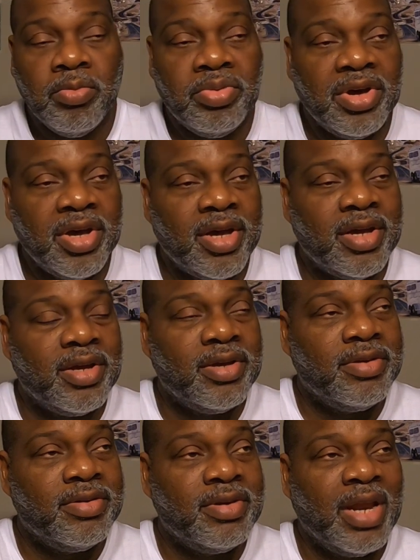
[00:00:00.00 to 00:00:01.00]

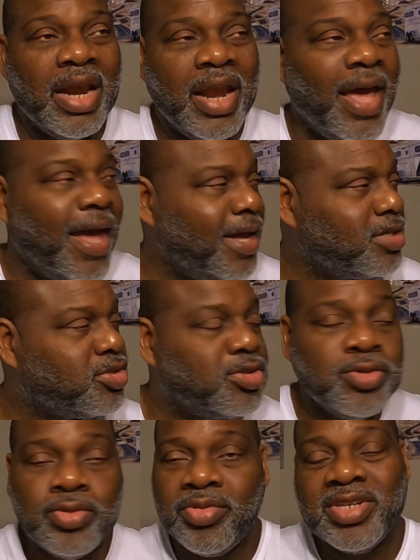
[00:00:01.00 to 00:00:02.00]
But the last
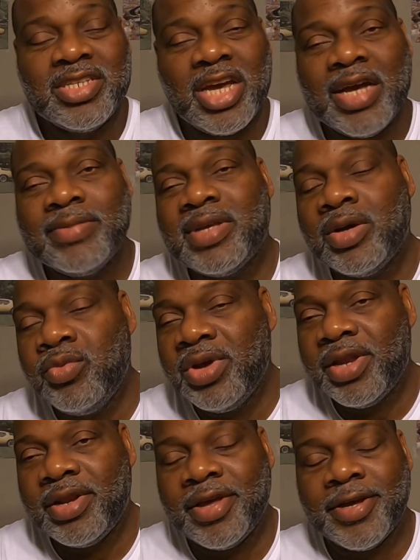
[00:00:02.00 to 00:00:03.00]
two, three times I
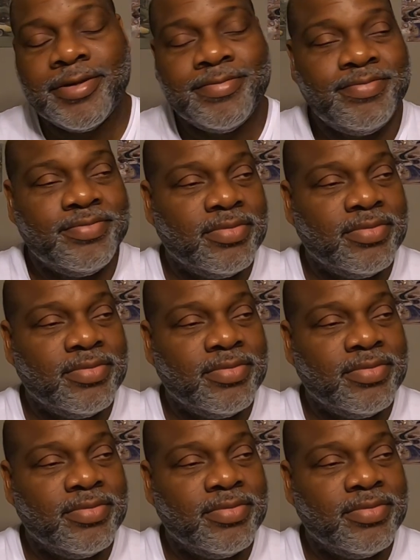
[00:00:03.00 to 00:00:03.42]
went there,